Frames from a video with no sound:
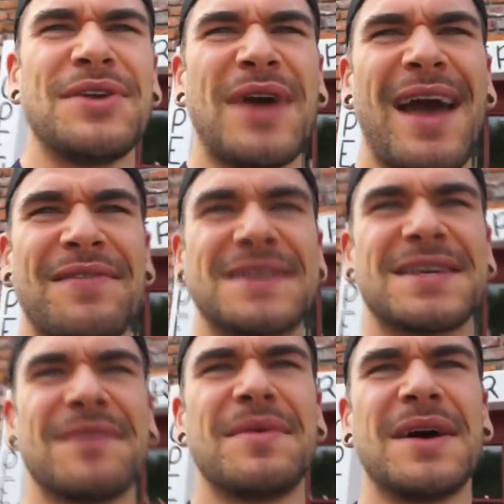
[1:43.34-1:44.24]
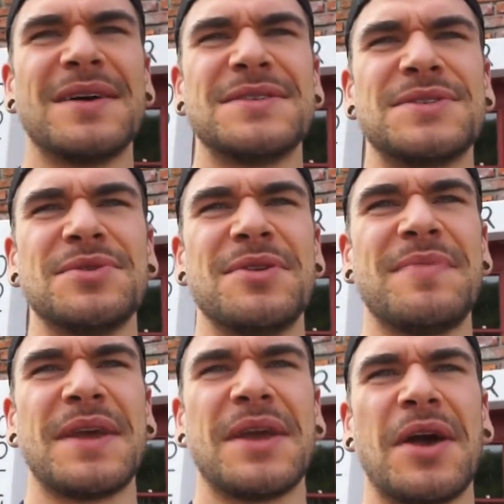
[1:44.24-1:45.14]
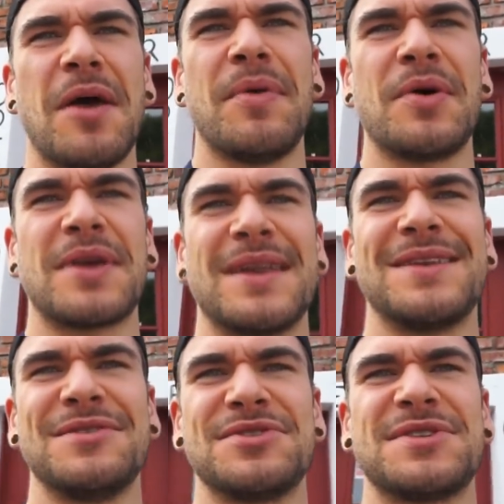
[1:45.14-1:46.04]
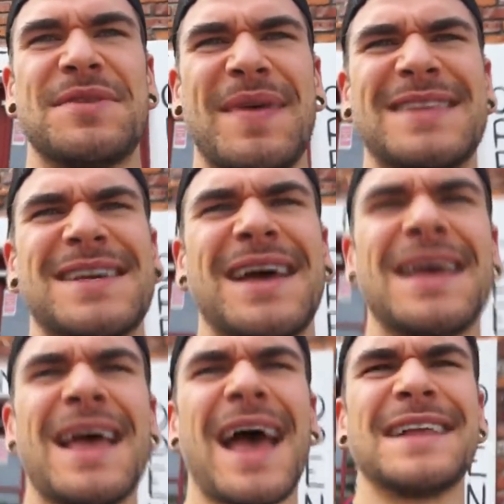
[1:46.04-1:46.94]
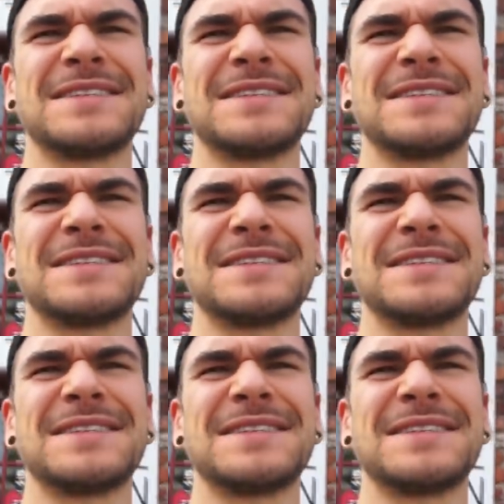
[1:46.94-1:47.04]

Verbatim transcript: you having some soon to be Hoboken, New Jersey Pizza at